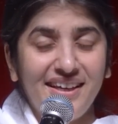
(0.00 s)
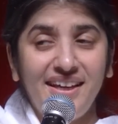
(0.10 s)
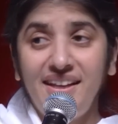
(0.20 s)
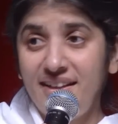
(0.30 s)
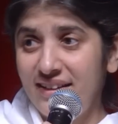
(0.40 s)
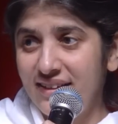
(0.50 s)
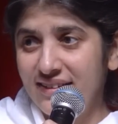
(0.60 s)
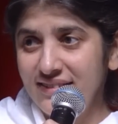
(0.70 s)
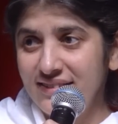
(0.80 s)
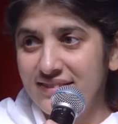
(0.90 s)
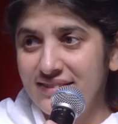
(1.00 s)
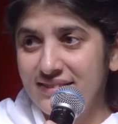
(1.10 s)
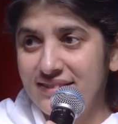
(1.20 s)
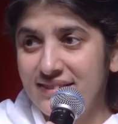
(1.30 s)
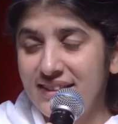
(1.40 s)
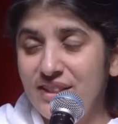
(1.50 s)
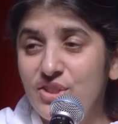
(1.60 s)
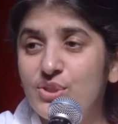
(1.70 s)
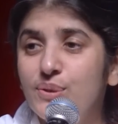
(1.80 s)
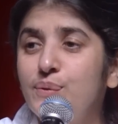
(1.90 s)
In India, in
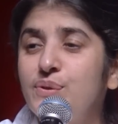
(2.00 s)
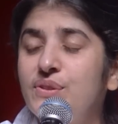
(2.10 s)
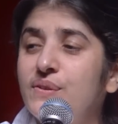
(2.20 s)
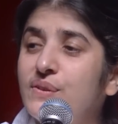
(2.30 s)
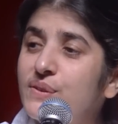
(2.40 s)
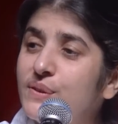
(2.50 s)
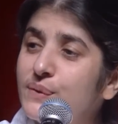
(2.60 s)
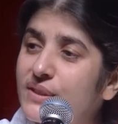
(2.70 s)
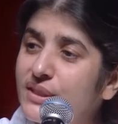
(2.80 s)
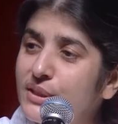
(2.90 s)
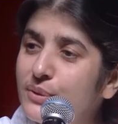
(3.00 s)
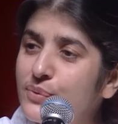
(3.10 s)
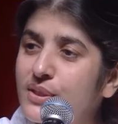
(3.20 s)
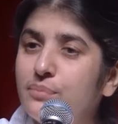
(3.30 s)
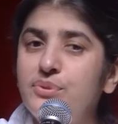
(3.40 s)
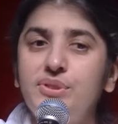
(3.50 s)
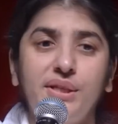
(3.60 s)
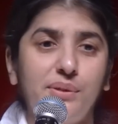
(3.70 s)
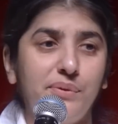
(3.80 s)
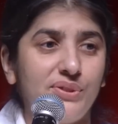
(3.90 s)
schools, they're introducing a new
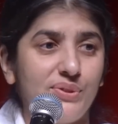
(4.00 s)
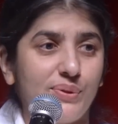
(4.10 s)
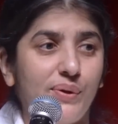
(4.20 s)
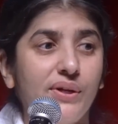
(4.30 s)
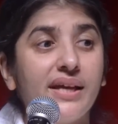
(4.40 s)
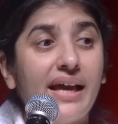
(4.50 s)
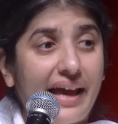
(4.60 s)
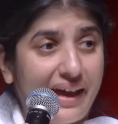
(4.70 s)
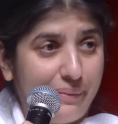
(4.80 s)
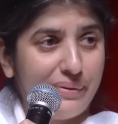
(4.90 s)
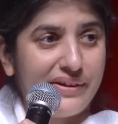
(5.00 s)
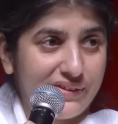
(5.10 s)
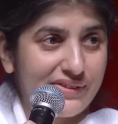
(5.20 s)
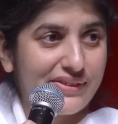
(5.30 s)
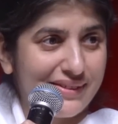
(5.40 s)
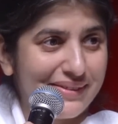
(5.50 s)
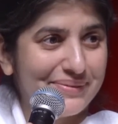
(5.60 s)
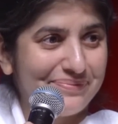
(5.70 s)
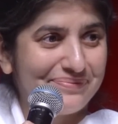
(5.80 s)
subject which is called happiness.